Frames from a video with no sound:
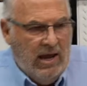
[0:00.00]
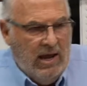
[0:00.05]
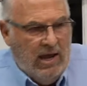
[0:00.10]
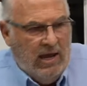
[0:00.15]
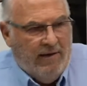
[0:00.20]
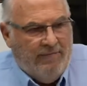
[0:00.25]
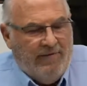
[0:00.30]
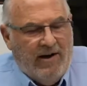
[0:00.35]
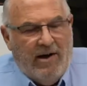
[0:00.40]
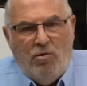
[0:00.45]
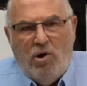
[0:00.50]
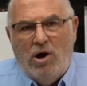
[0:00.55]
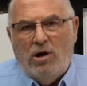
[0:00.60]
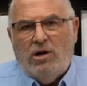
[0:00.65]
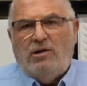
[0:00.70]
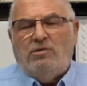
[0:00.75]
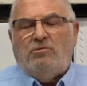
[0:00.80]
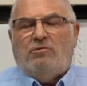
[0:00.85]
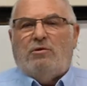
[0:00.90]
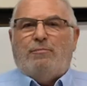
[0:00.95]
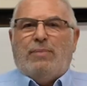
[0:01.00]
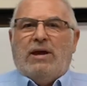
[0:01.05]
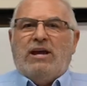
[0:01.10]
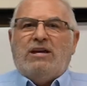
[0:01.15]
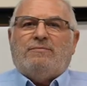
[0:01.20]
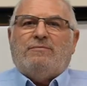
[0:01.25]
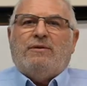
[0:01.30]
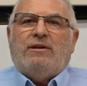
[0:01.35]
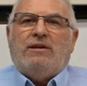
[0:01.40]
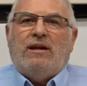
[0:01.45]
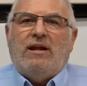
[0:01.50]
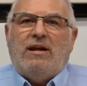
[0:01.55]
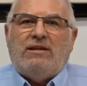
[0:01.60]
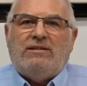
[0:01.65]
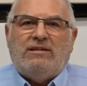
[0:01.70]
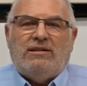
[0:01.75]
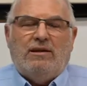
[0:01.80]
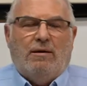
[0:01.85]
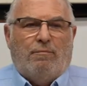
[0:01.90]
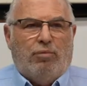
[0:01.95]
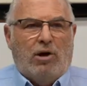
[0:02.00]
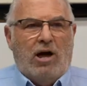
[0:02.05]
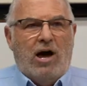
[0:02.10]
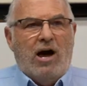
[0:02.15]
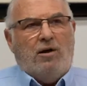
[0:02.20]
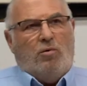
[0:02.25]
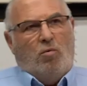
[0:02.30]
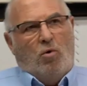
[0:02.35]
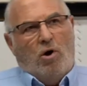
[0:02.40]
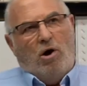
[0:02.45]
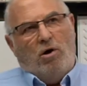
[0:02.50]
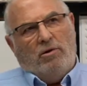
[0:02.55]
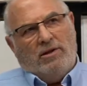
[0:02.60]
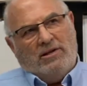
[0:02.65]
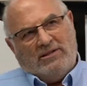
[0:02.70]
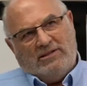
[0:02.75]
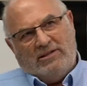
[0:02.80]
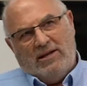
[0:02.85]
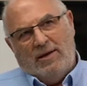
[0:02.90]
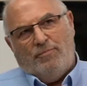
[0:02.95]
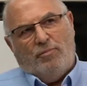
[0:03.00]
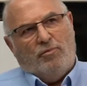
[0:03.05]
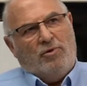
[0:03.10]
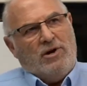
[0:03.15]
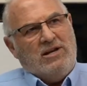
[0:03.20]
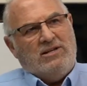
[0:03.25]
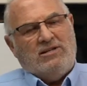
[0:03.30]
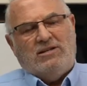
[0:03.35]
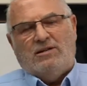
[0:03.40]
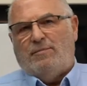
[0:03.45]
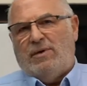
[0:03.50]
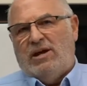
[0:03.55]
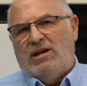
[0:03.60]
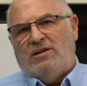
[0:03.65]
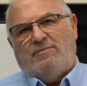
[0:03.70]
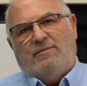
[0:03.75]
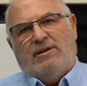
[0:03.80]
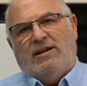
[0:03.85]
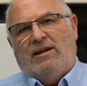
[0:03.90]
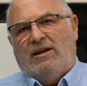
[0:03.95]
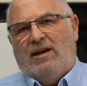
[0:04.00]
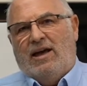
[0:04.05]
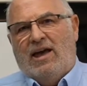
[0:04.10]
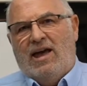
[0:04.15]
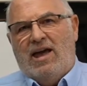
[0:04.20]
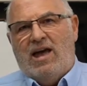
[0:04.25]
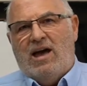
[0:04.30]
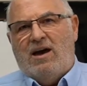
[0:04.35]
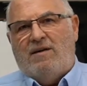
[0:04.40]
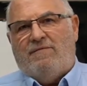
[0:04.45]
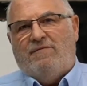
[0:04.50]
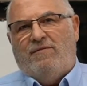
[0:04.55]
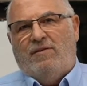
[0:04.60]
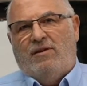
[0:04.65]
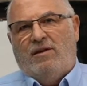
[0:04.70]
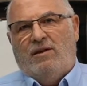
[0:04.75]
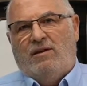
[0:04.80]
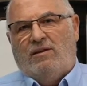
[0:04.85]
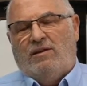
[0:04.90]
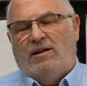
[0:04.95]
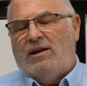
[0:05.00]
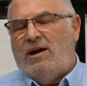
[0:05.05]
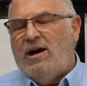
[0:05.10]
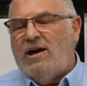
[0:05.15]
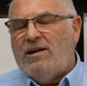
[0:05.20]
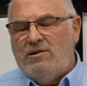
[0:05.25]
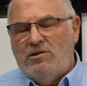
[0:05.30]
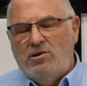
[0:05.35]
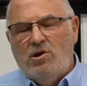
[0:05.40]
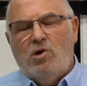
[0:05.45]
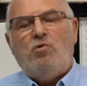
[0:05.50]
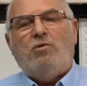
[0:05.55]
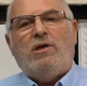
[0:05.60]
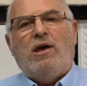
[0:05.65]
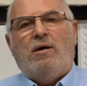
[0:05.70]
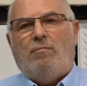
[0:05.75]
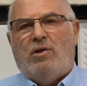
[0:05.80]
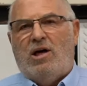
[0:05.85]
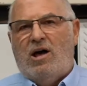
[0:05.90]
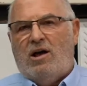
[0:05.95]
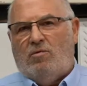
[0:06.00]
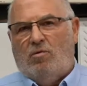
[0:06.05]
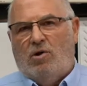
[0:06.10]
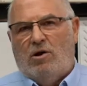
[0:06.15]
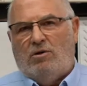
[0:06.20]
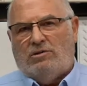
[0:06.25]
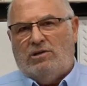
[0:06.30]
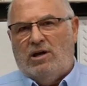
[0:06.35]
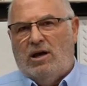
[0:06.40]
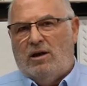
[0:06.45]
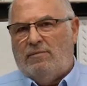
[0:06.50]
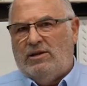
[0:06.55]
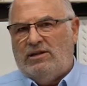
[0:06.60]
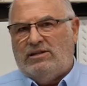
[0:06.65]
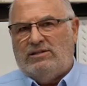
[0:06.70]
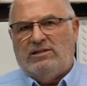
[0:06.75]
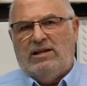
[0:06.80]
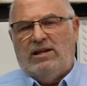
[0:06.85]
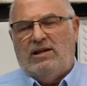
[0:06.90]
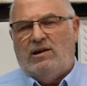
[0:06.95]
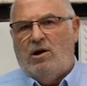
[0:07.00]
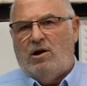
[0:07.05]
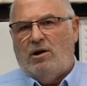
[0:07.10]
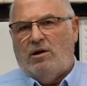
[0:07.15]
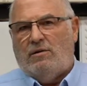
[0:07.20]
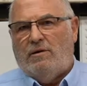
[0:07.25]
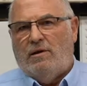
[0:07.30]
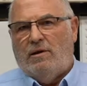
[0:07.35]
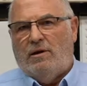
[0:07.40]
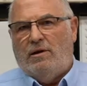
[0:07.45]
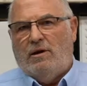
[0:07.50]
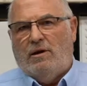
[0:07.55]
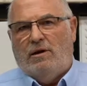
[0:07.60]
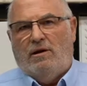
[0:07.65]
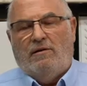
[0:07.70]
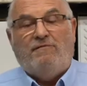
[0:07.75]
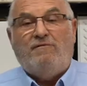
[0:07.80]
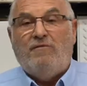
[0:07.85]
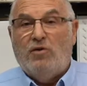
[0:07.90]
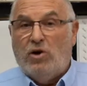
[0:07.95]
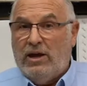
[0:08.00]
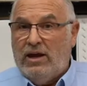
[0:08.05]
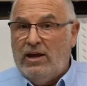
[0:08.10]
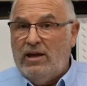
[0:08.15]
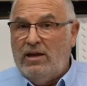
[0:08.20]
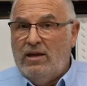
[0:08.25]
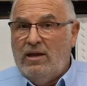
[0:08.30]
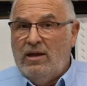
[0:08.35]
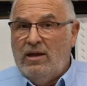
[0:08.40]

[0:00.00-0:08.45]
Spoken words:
if I walk into a basement and I see a block wall that separates the basement in half, then I know that block wall's got to be sitting on a footing,